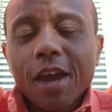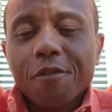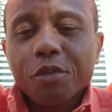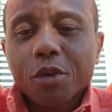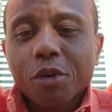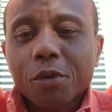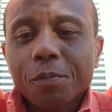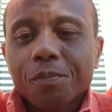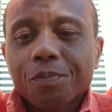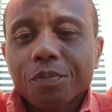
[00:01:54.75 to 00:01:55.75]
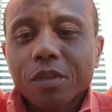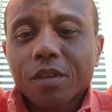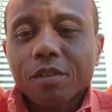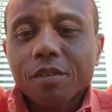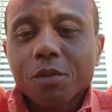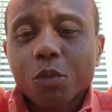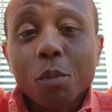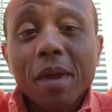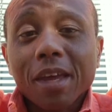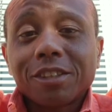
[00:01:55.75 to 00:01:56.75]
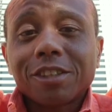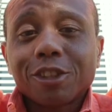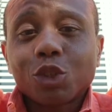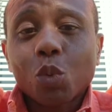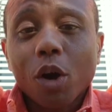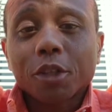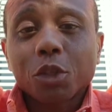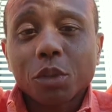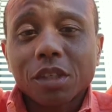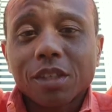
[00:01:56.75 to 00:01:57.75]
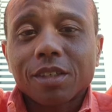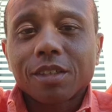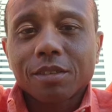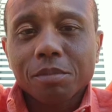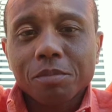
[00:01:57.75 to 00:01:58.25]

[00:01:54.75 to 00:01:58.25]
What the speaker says: after romancing Swan Creek.